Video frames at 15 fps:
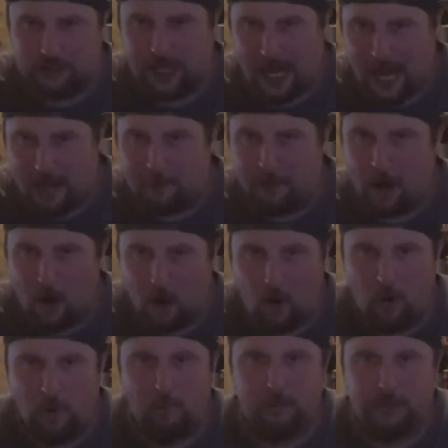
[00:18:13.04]
hammer
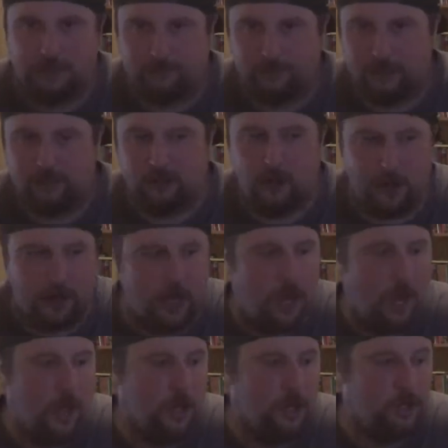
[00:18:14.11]
home this fact of going,
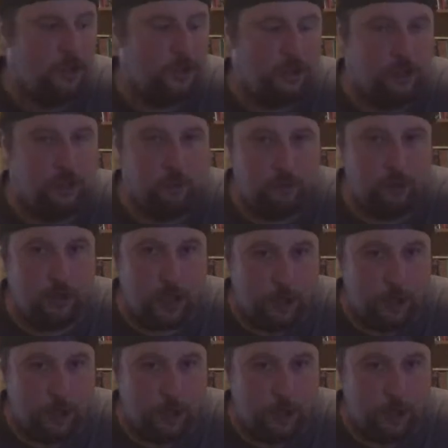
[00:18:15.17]
you can